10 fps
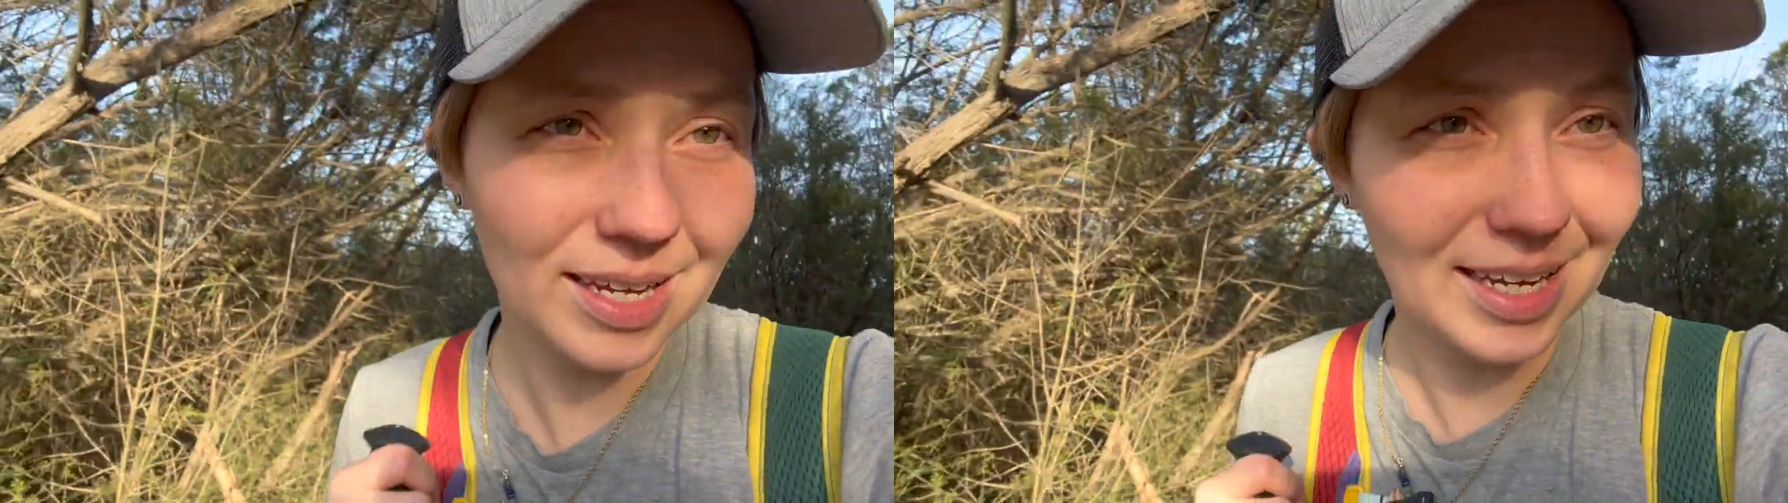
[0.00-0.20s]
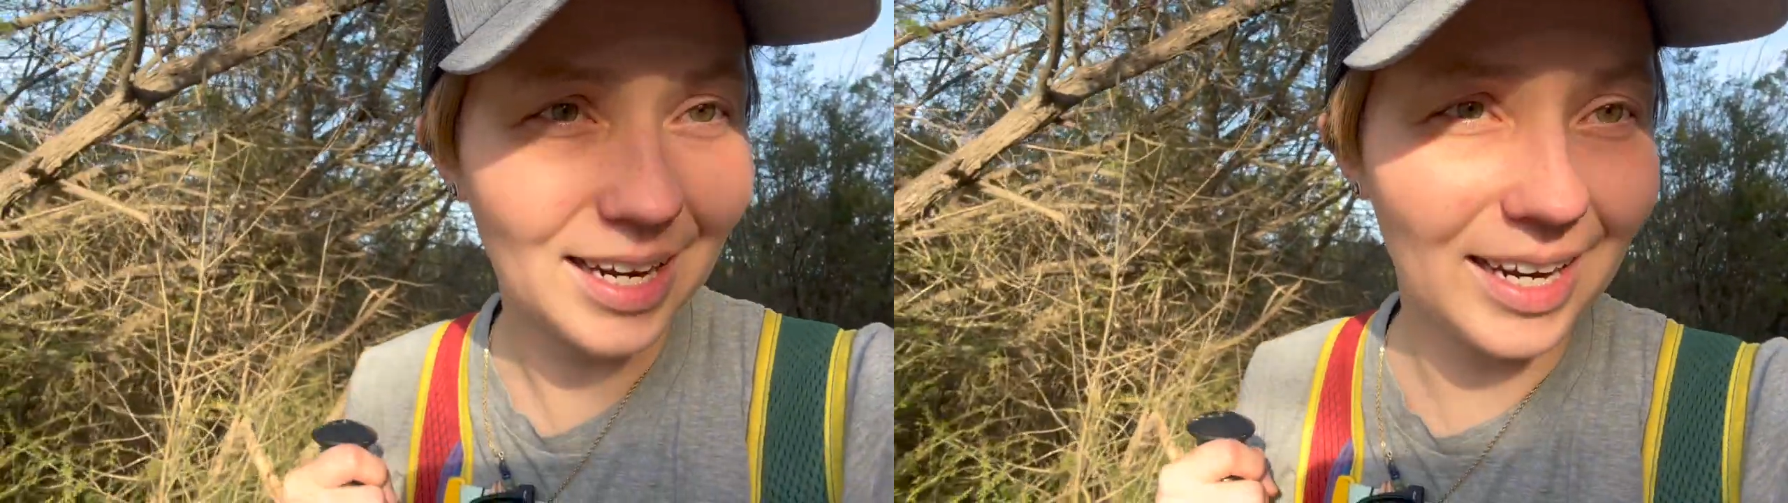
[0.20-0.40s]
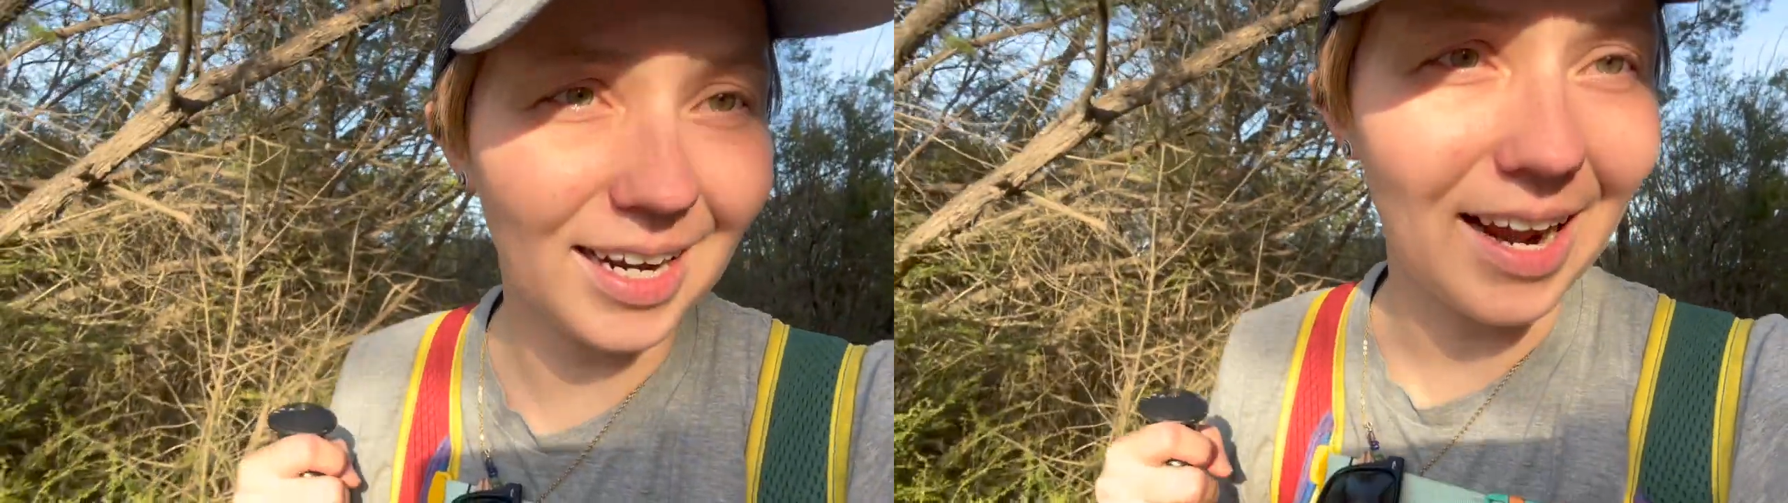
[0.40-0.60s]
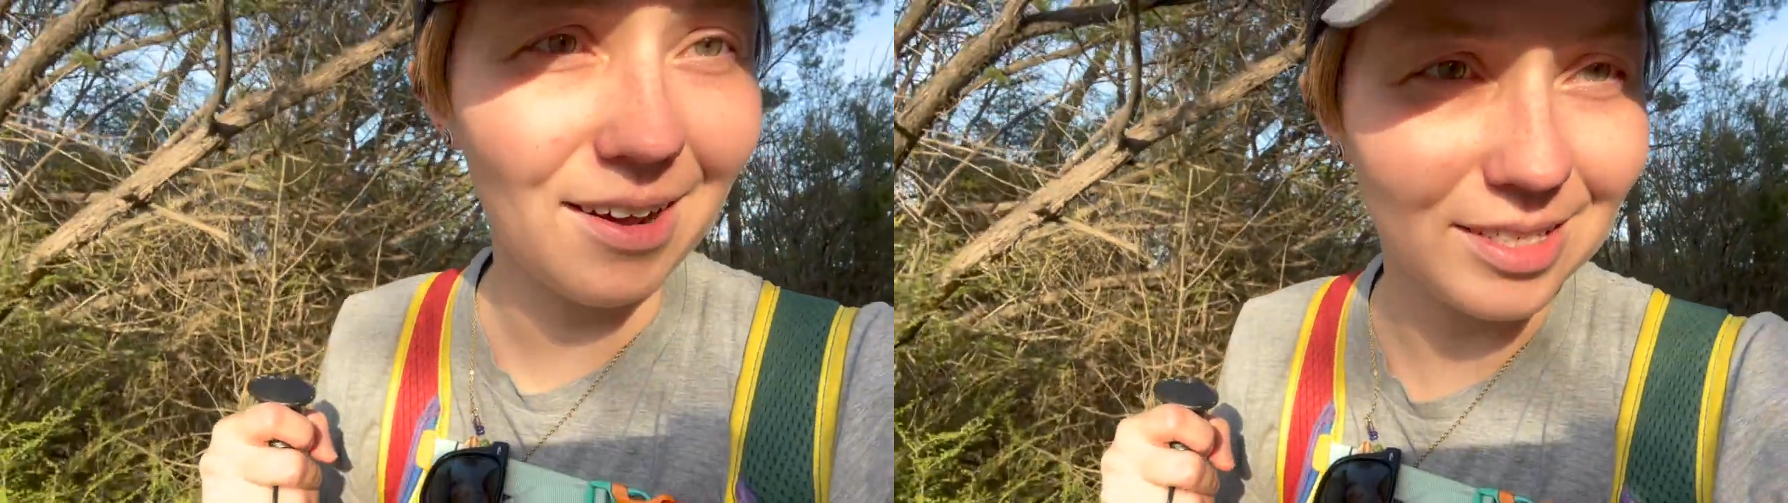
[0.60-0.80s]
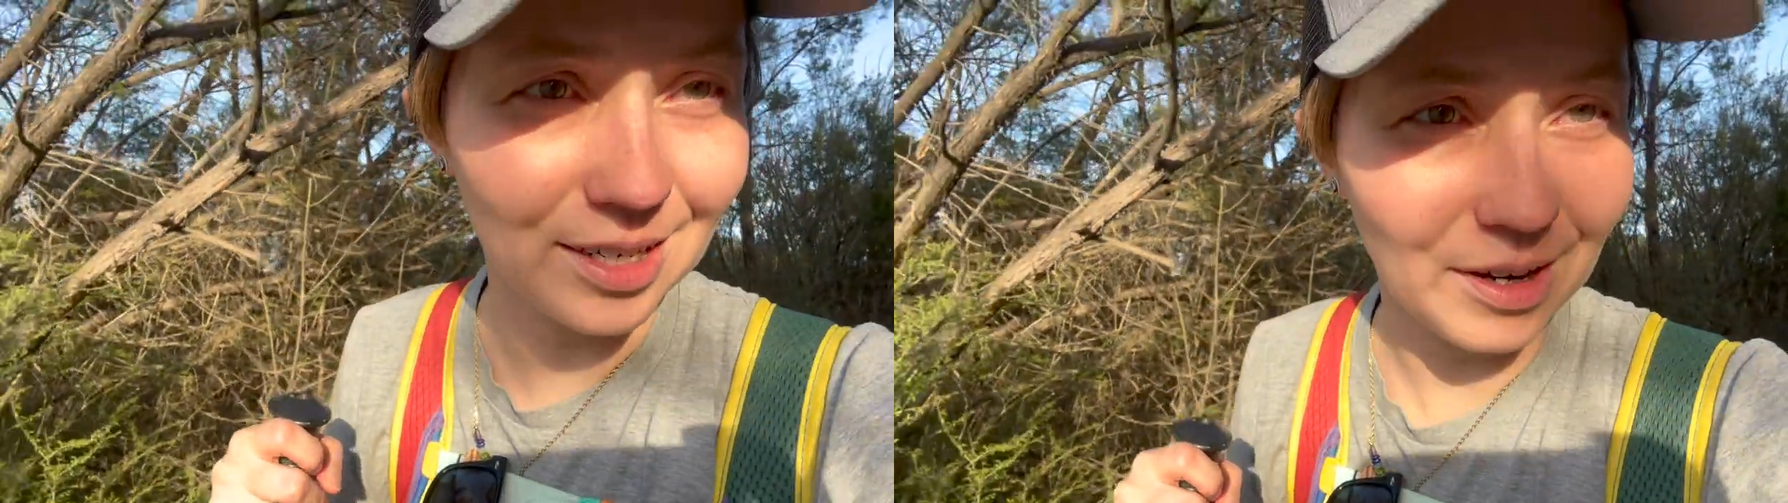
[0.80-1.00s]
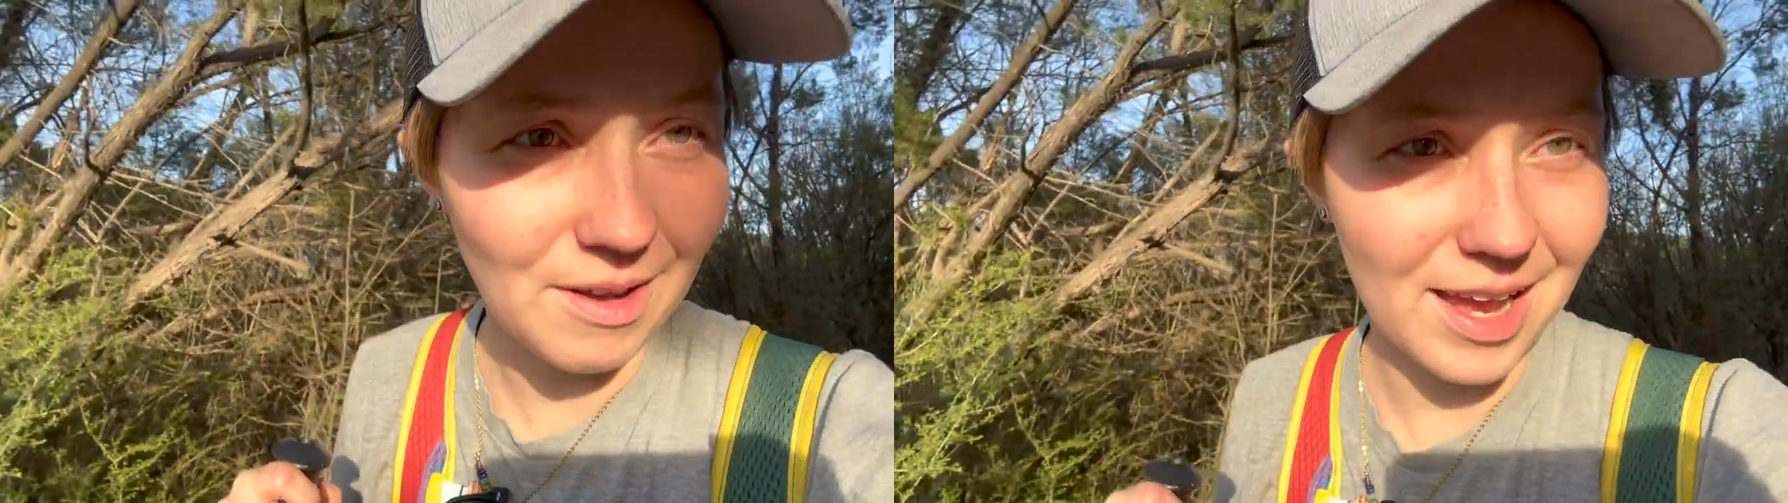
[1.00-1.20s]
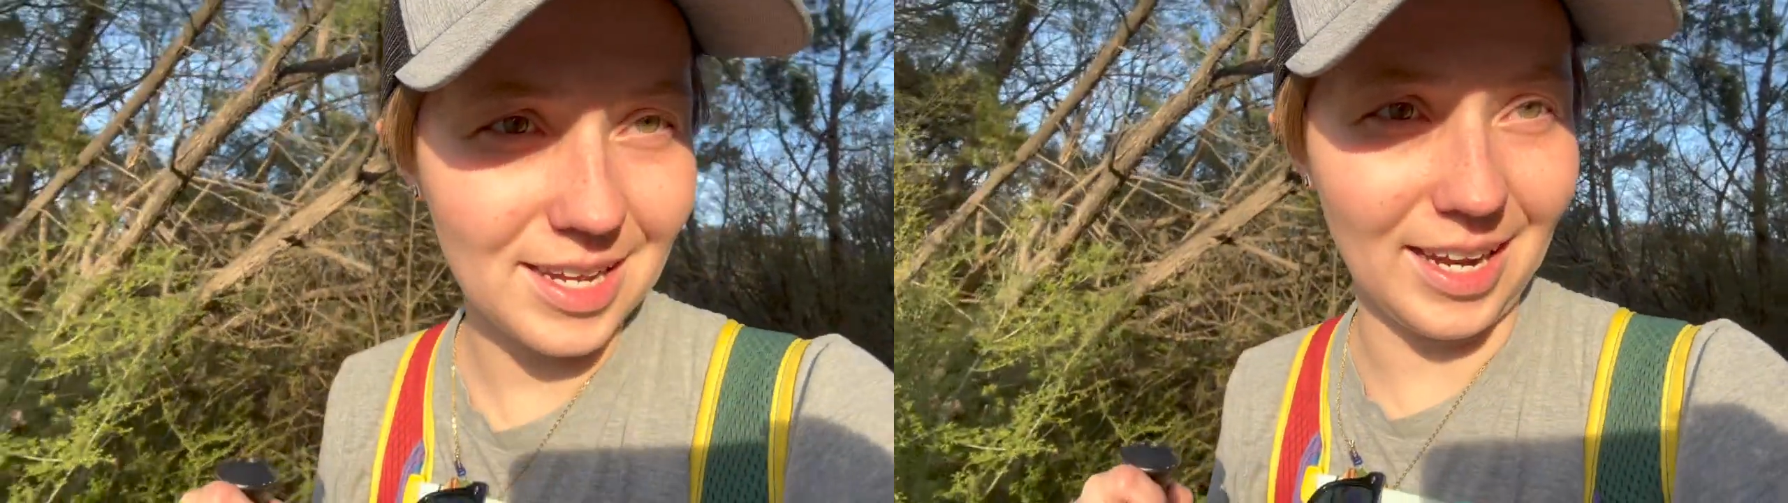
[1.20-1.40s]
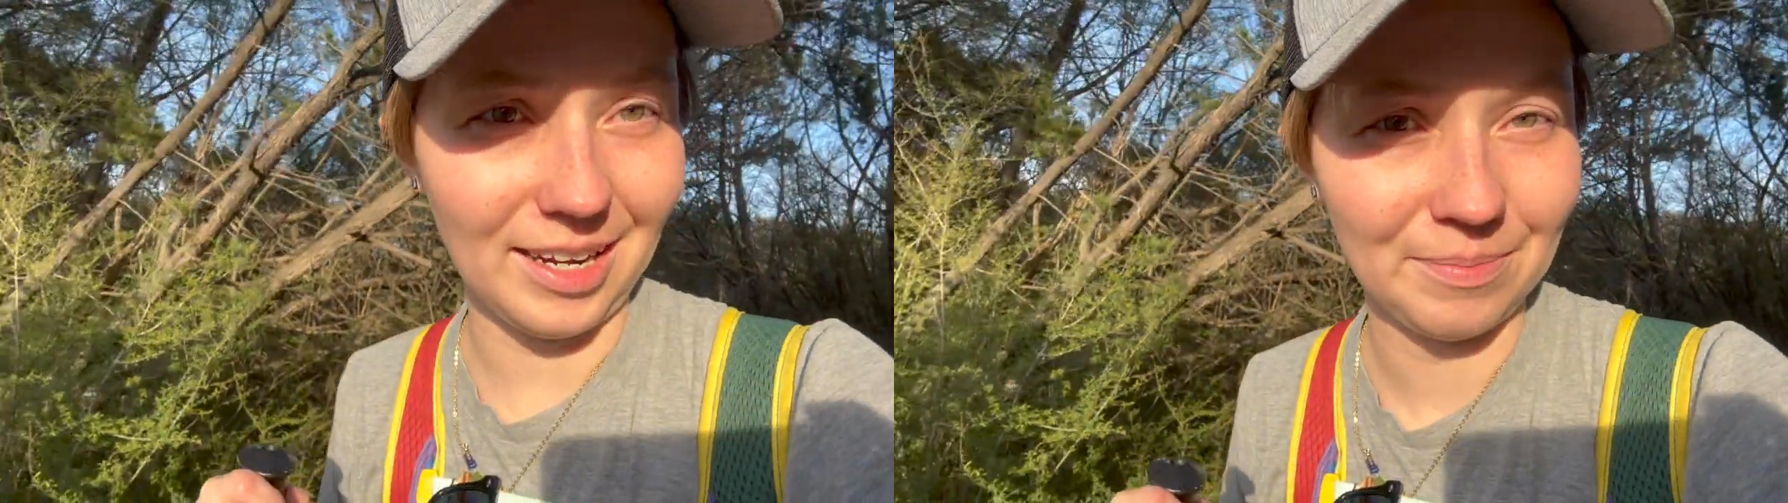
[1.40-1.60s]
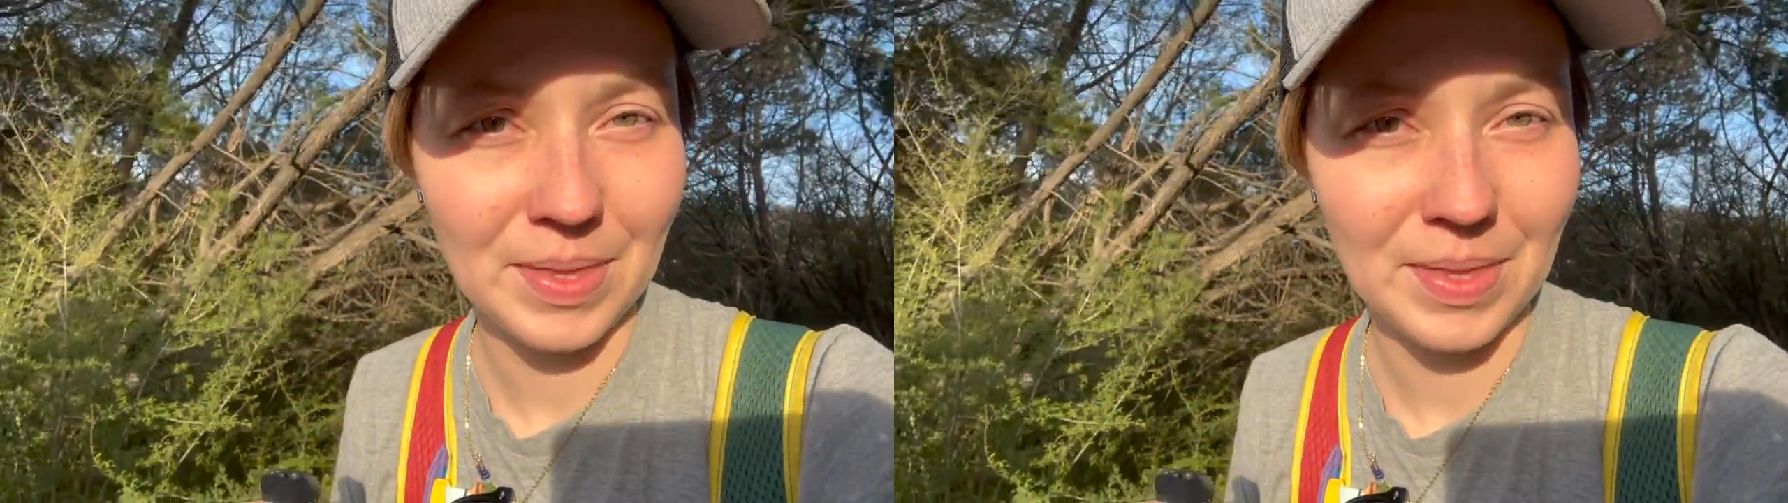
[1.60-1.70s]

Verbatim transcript: can get out and go hiking.